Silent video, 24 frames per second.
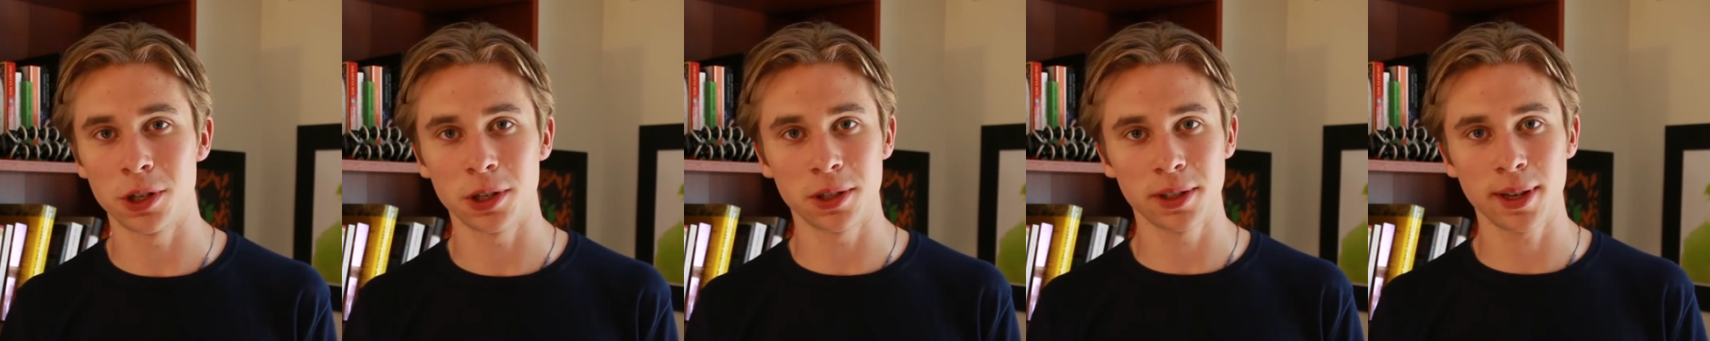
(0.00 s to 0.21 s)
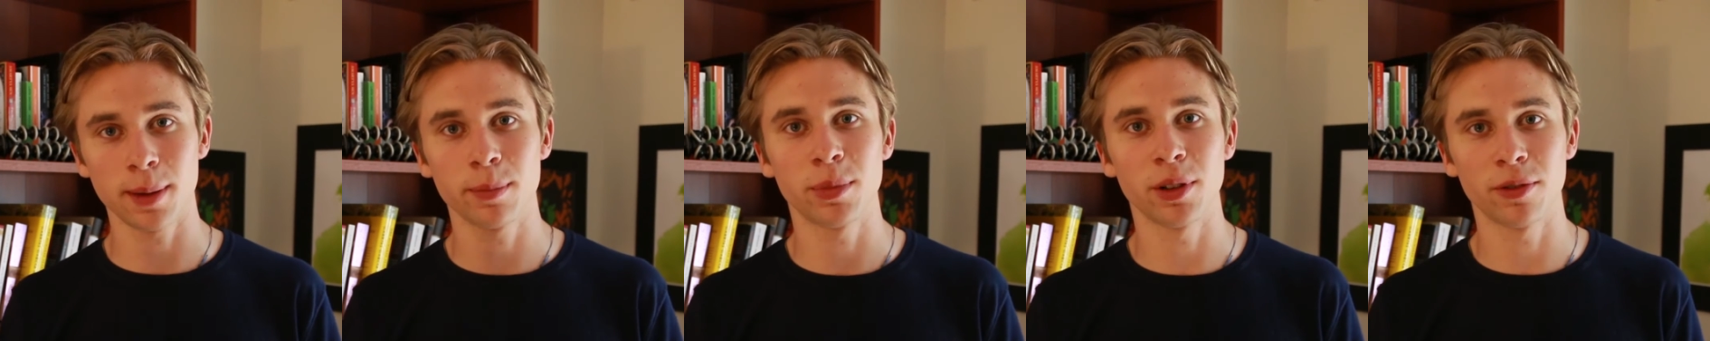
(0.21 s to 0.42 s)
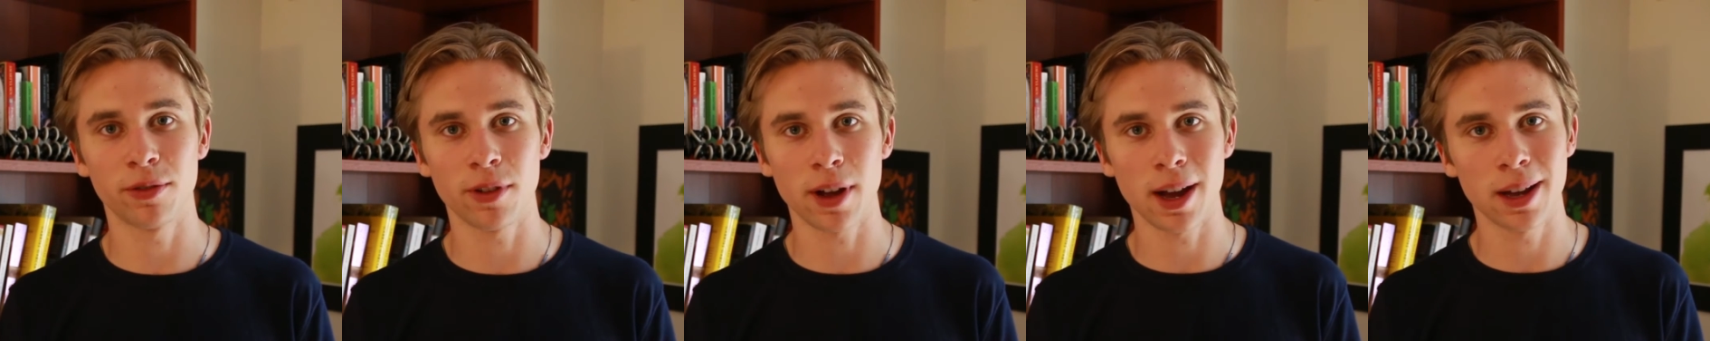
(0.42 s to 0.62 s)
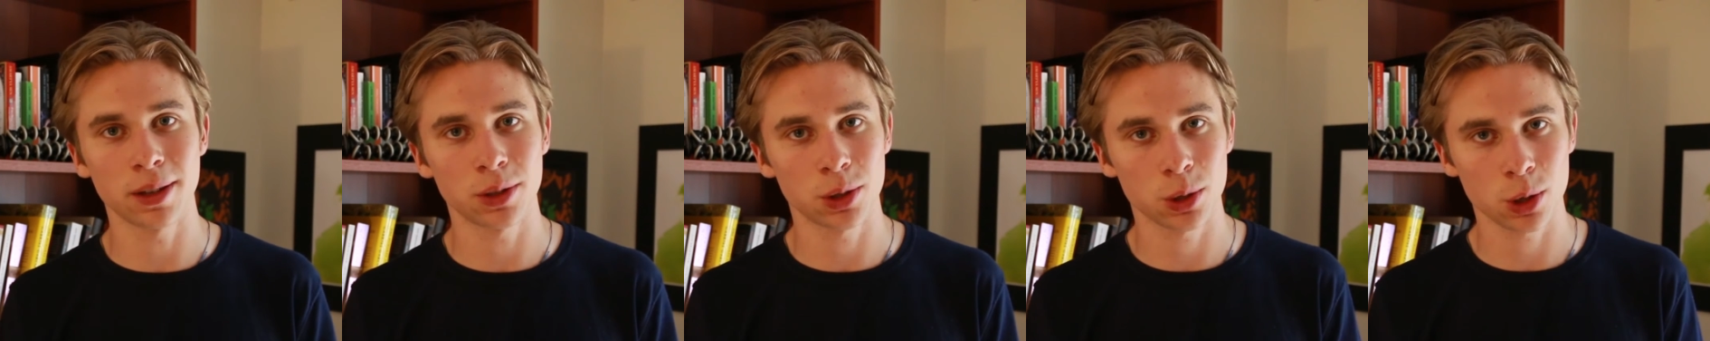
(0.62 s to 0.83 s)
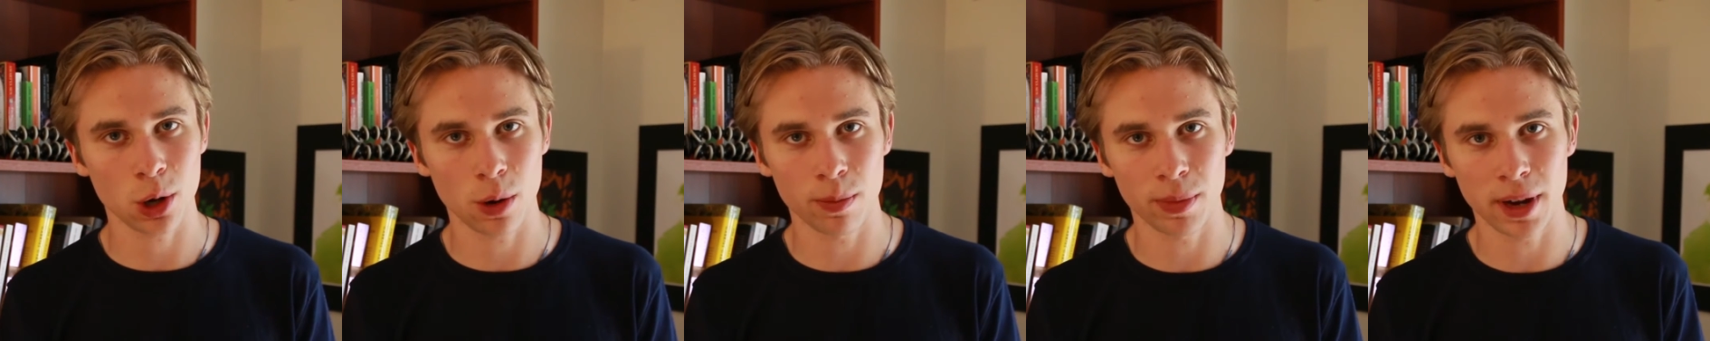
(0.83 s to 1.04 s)
exemplifies
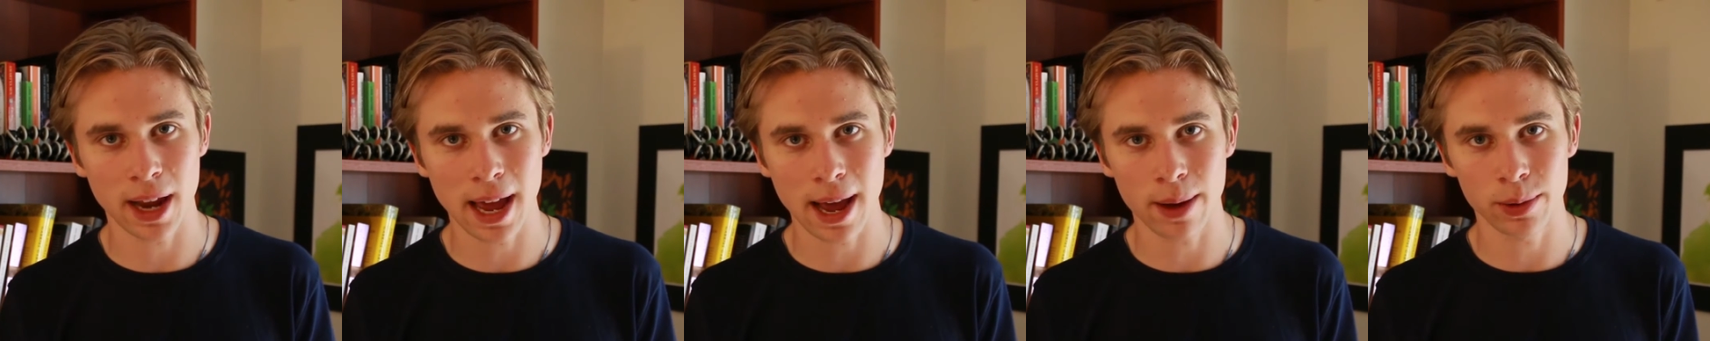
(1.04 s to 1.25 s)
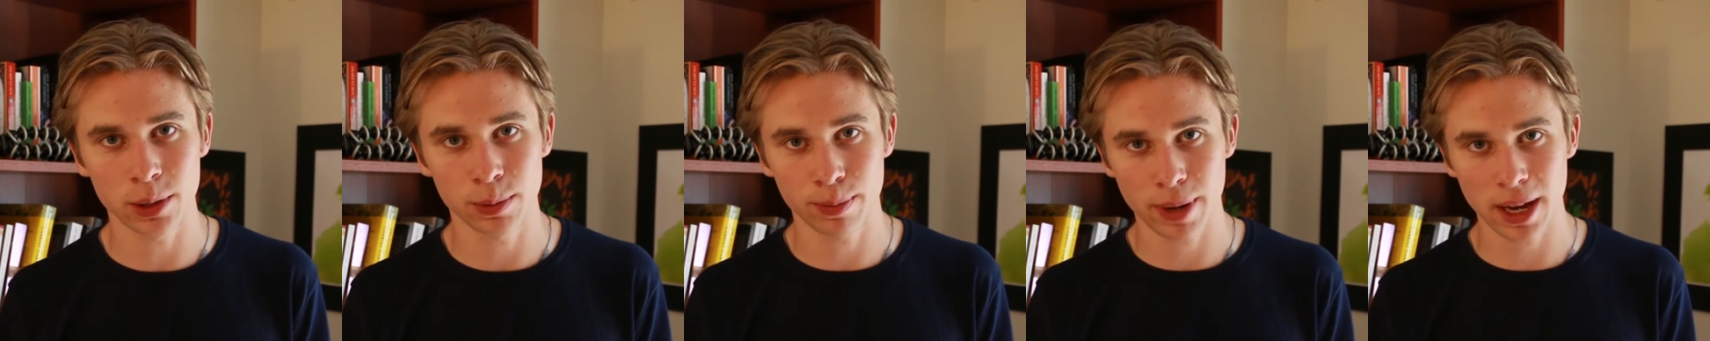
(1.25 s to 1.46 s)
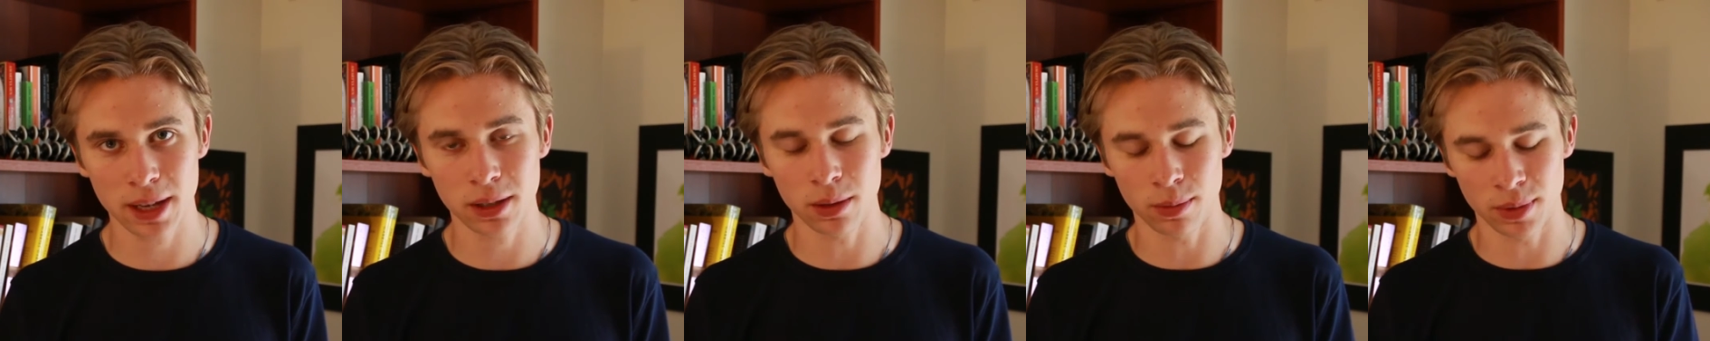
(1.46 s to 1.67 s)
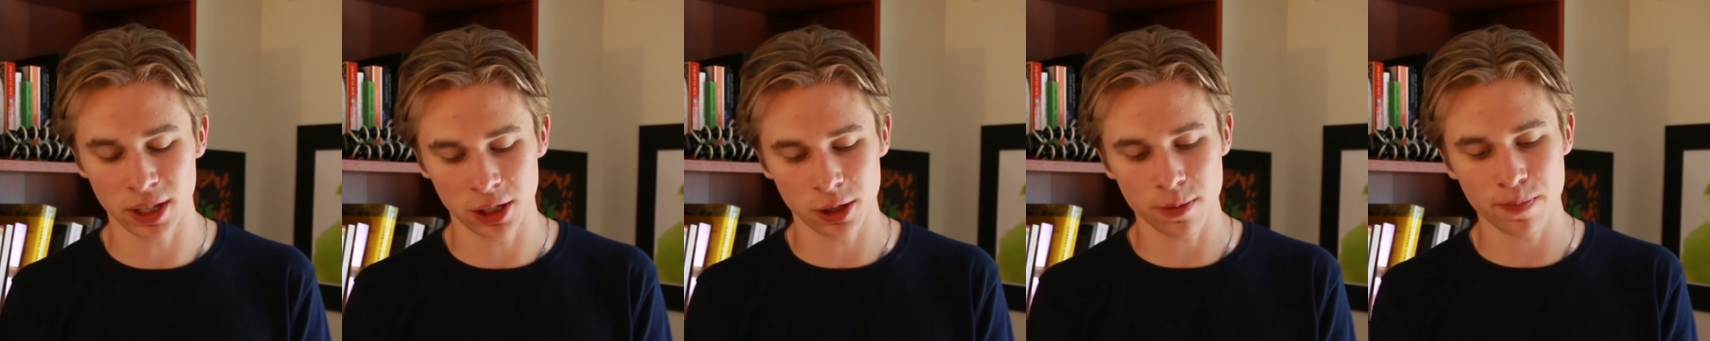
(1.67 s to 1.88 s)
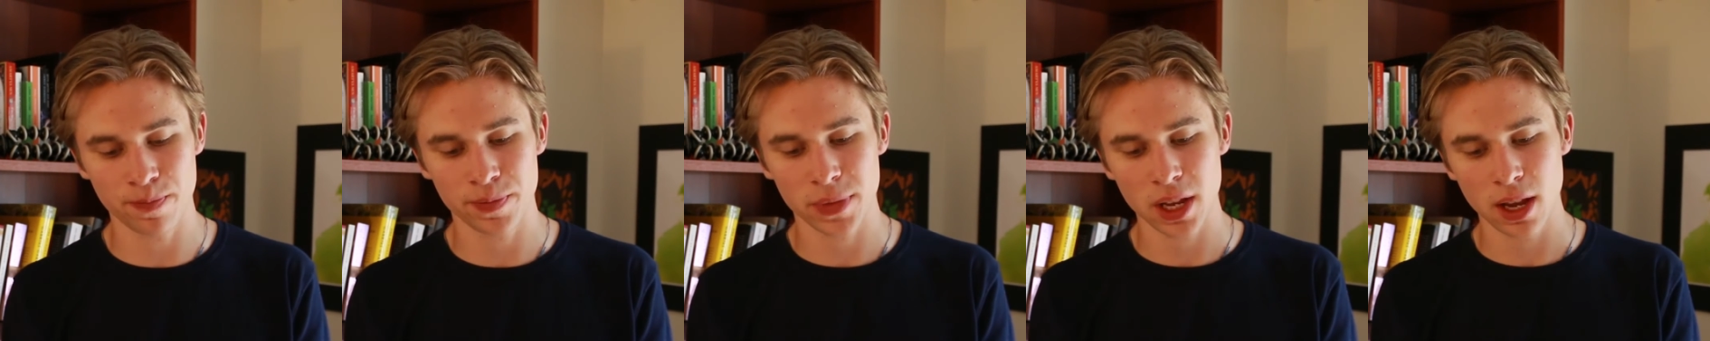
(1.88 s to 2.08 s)
Schopenhauer's
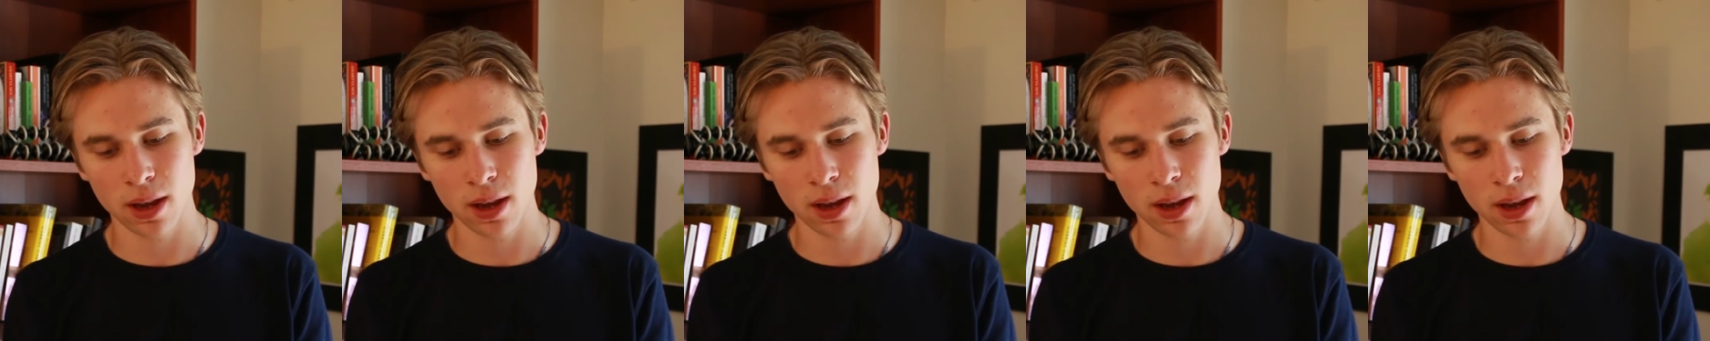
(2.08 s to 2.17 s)
pessimism.